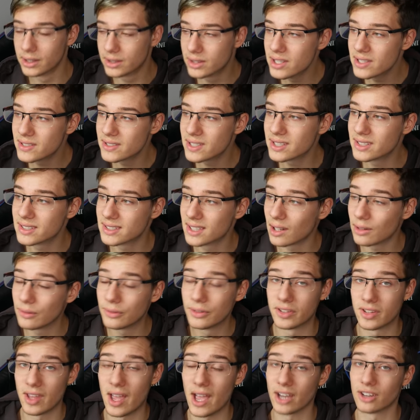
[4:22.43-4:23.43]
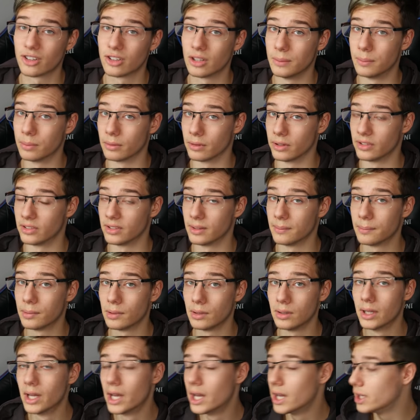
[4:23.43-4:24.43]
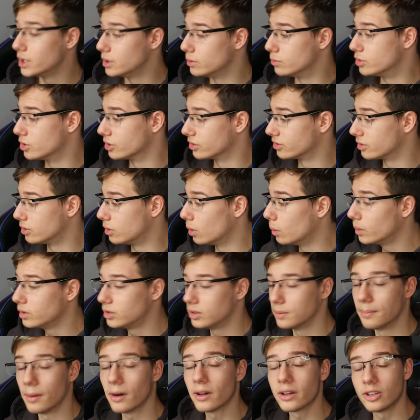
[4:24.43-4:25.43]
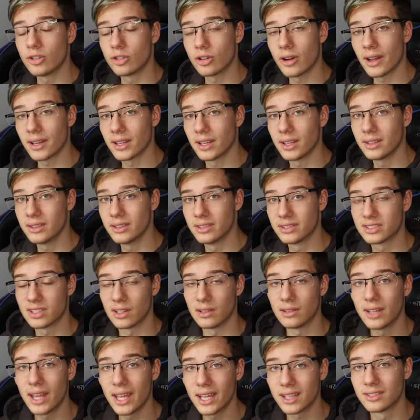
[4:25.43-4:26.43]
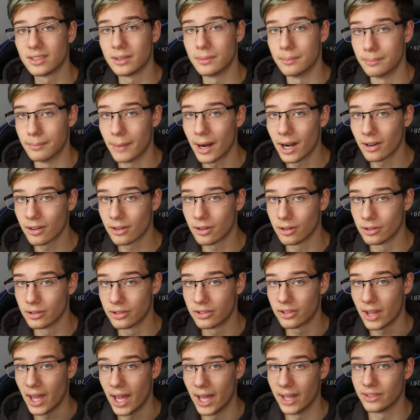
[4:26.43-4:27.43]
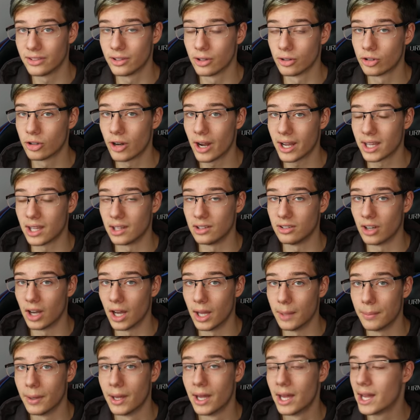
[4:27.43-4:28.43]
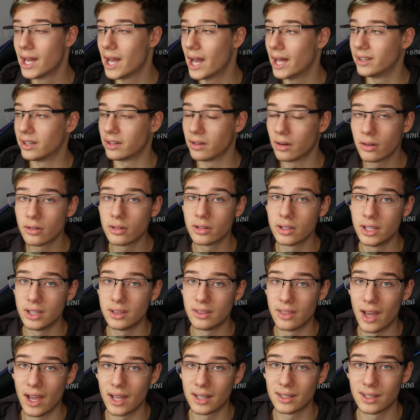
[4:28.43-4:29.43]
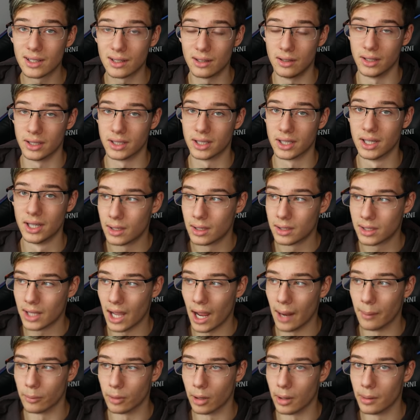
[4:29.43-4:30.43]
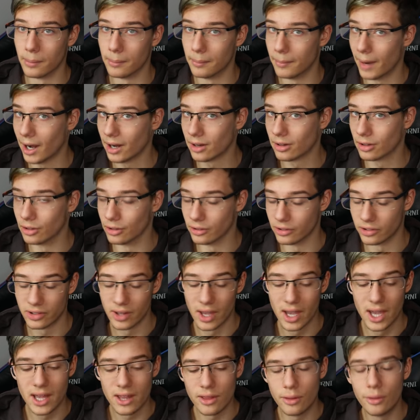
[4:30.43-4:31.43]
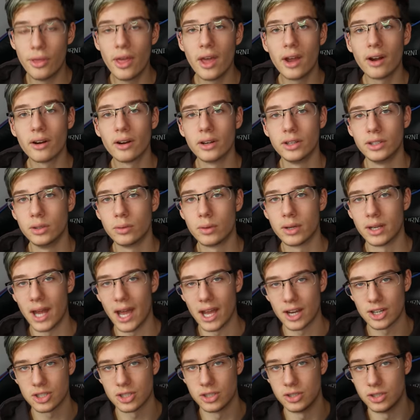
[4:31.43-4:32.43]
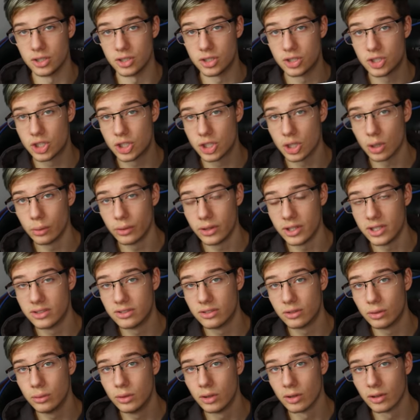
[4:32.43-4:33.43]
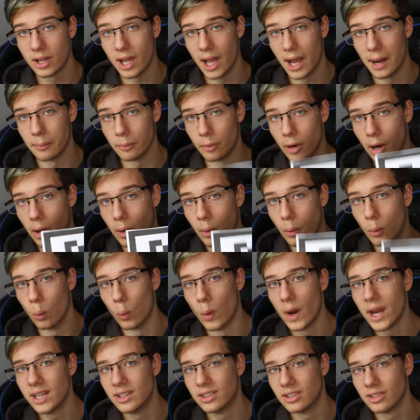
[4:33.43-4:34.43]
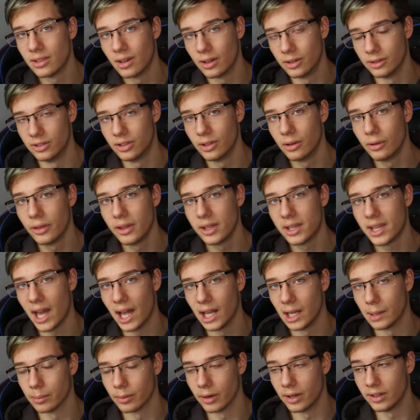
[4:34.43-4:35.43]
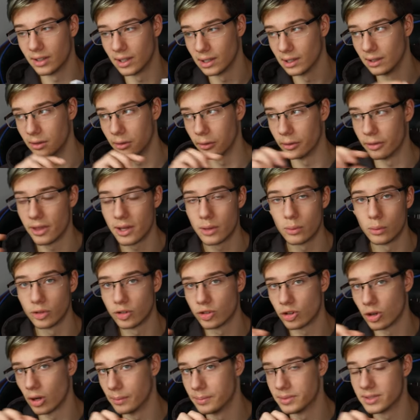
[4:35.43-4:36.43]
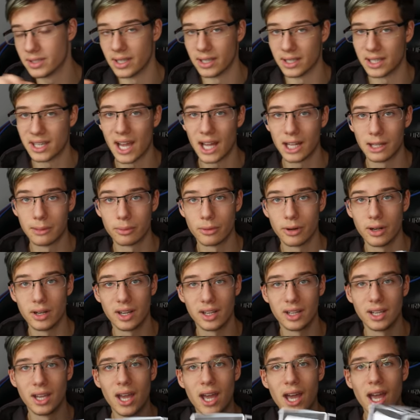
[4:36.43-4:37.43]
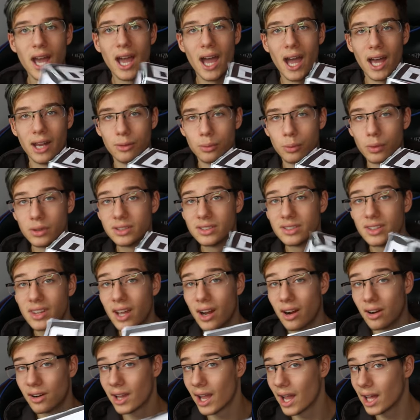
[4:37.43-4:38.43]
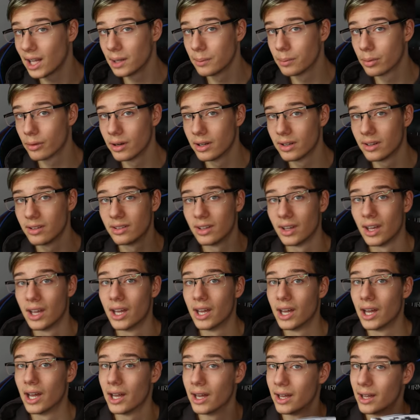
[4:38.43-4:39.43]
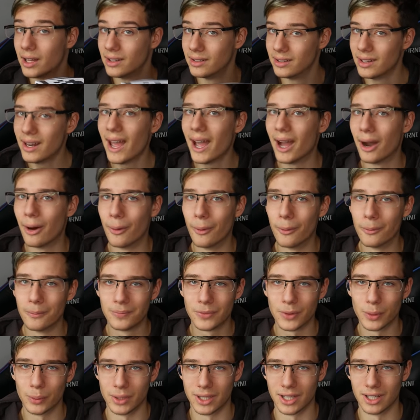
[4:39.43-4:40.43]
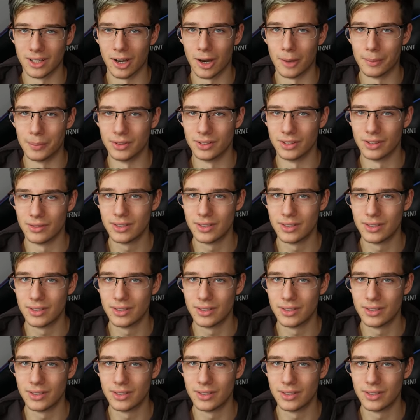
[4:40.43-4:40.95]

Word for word: This itself is actually pretty simple. You just go into body tracking, select markers as your tracking type, and then underneath that, click camera markers. There, you can actually just show these to your camera, wait until they calibrate, a little thing will show up saying calibrating, and once they are calibrated, now we can hop into